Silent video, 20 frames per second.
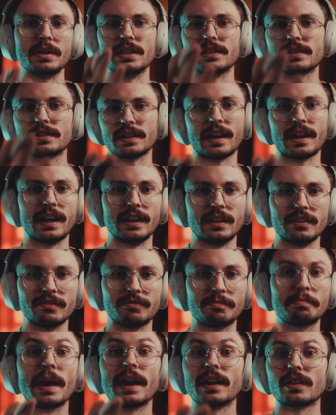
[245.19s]
to kind of
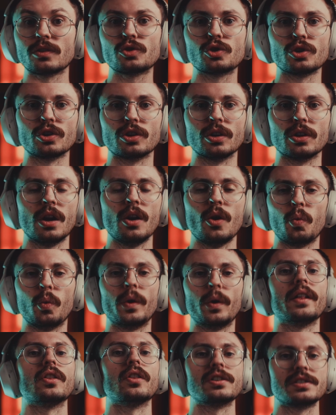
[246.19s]
picture what
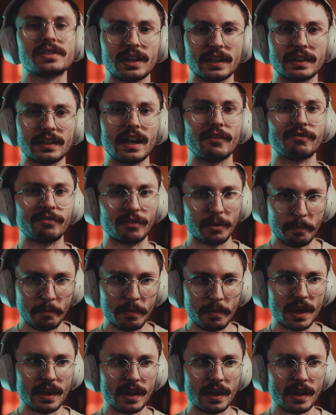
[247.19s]
it looks like now for me.